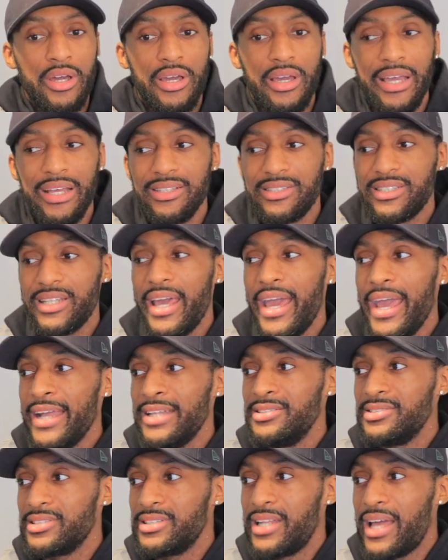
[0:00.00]
into the
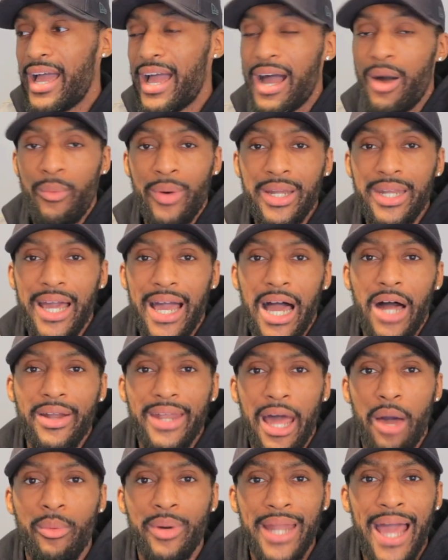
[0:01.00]
ends and that. I wonder how
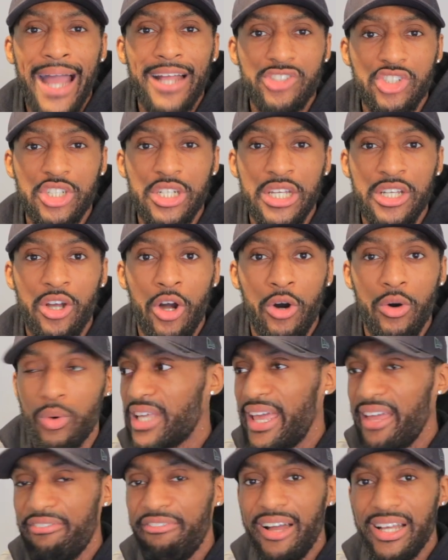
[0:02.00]
that would actually go.
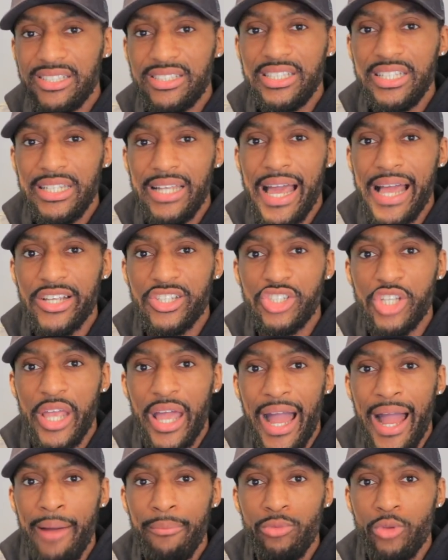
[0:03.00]
If I see that
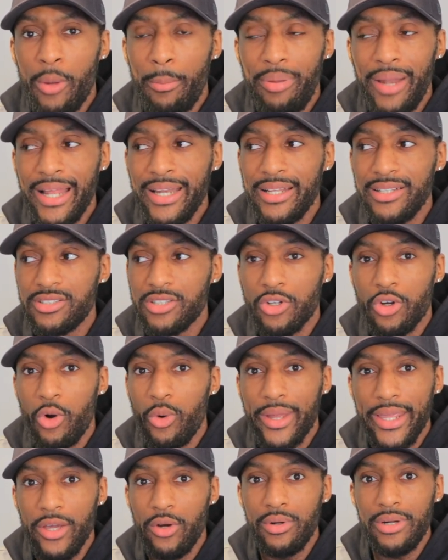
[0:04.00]
shit, I'm not planning to
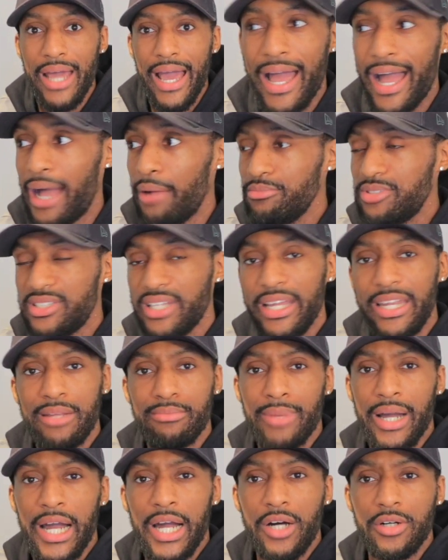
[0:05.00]
go kill that. I'm staying
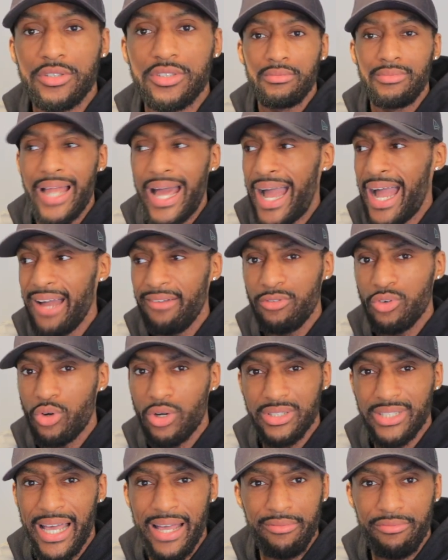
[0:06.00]
in my house. Like, I haven't
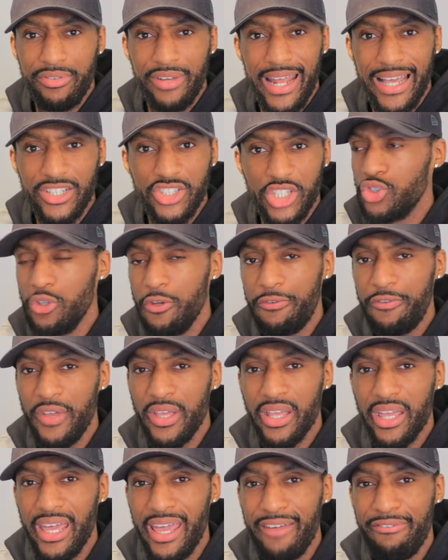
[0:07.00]
got time for that shit. Do you
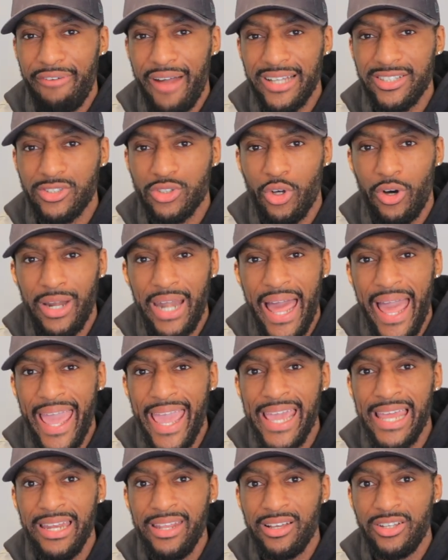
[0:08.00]
think if I saw like
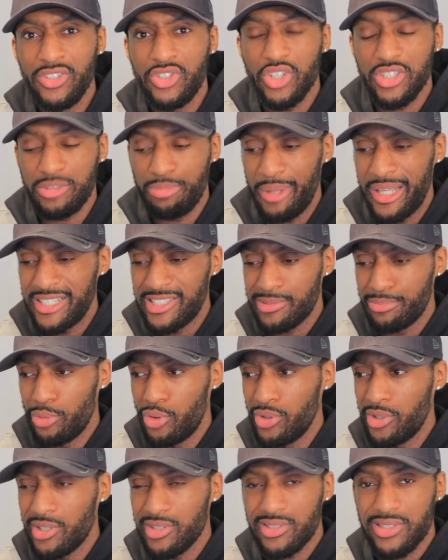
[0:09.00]
aliens just being
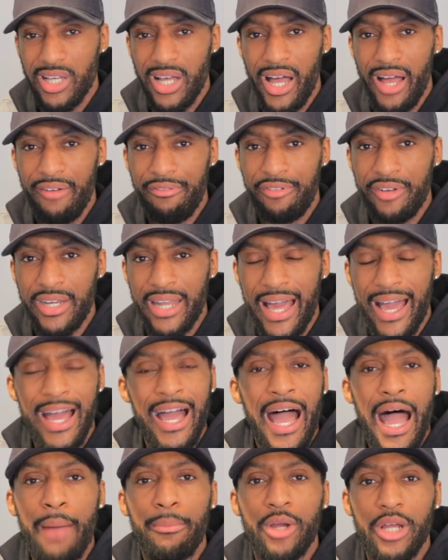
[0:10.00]
spawned onto Earth and that,
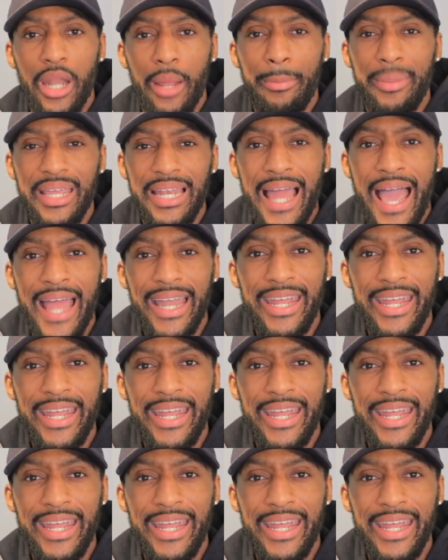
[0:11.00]
I'm gonna be like